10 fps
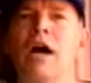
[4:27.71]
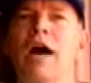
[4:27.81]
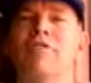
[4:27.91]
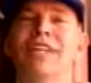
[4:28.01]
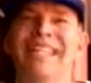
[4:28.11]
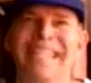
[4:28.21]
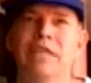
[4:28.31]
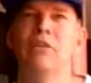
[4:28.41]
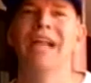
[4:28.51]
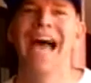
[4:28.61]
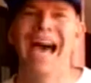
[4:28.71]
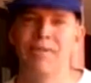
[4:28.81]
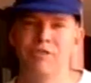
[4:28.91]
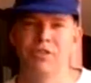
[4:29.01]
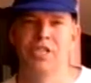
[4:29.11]
of legal
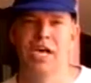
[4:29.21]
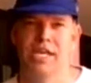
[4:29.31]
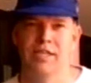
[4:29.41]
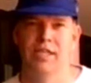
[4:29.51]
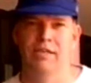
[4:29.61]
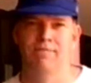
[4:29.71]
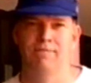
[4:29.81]
advertising.